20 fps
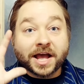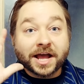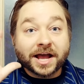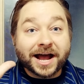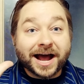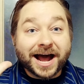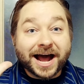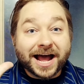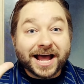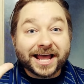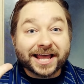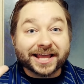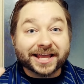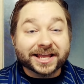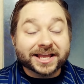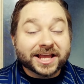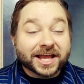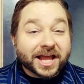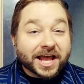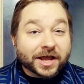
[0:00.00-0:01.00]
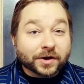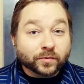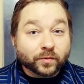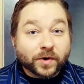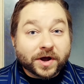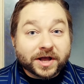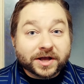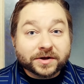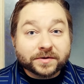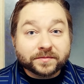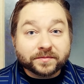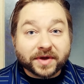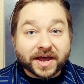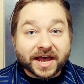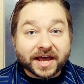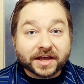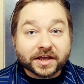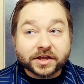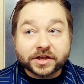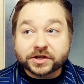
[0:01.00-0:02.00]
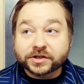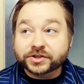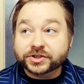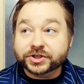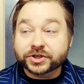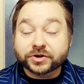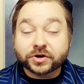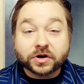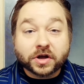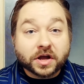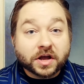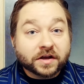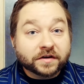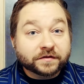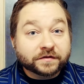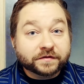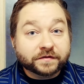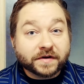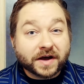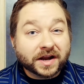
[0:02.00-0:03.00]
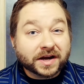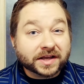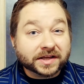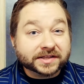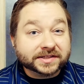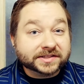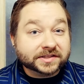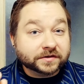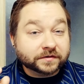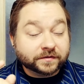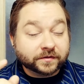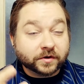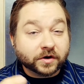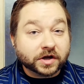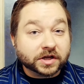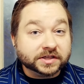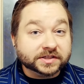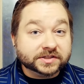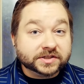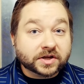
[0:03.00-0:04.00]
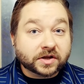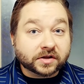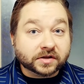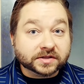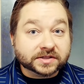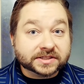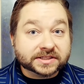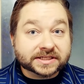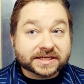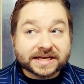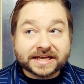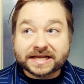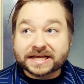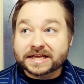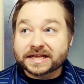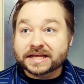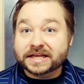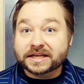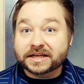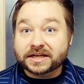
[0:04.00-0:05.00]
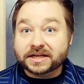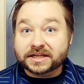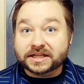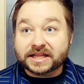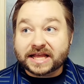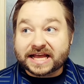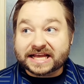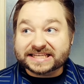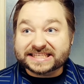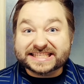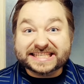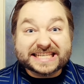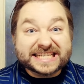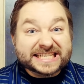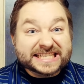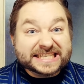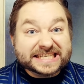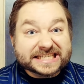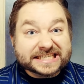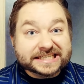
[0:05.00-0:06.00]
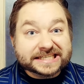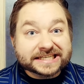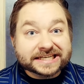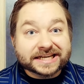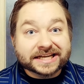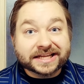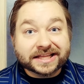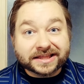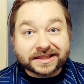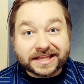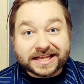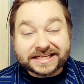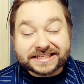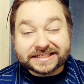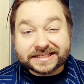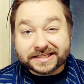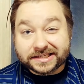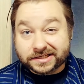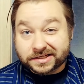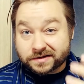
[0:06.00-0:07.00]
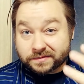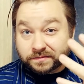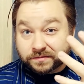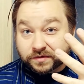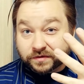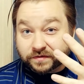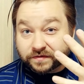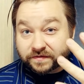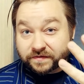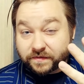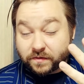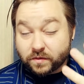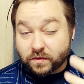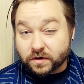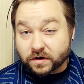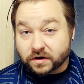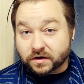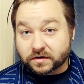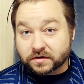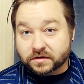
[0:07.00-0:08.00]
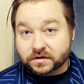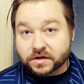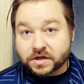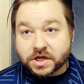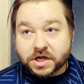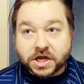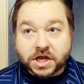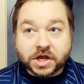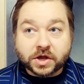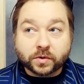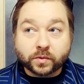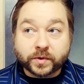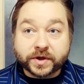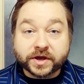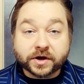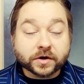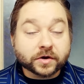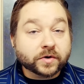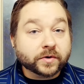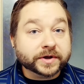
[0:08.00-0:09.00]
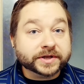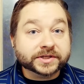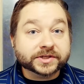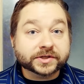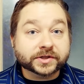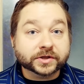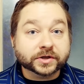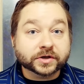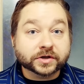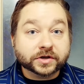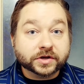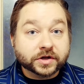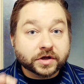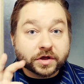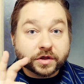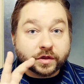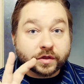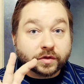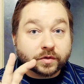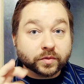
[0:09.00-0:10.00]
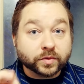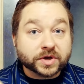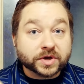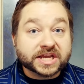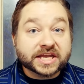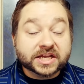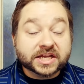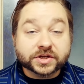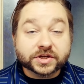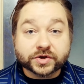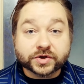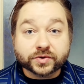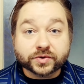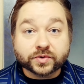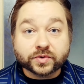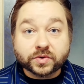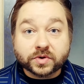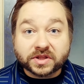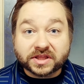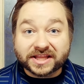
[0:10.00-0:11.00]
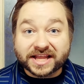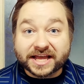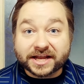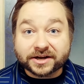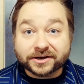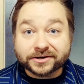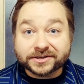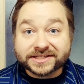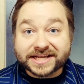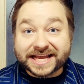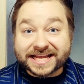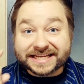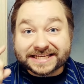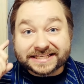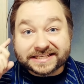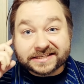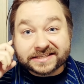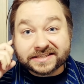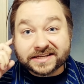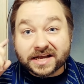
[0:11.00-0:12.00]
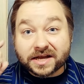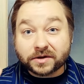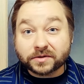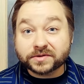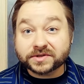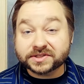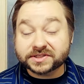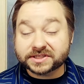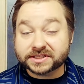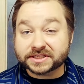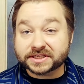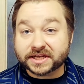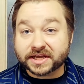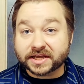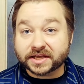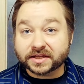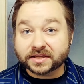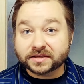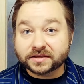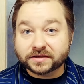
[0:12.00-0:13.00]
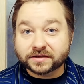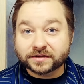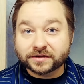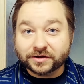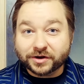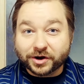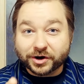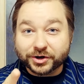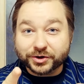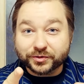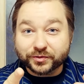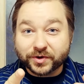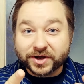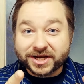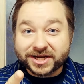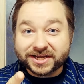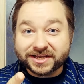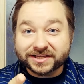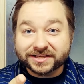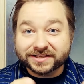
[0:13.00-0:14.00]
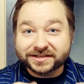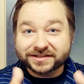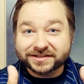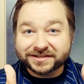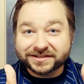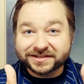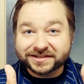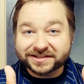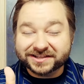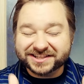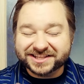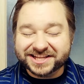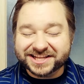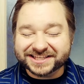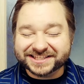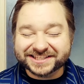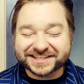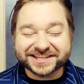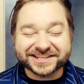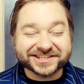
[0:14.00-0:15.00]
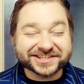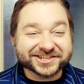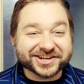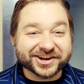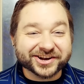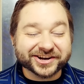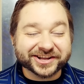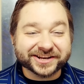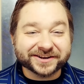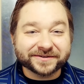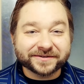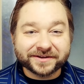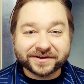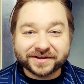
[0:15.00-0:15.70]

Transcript: Hi, and welcome back to your Phonics for Adults class. This is lesson number four. We are going to learn three new letters and sounds today. Are you ready? Let's get started.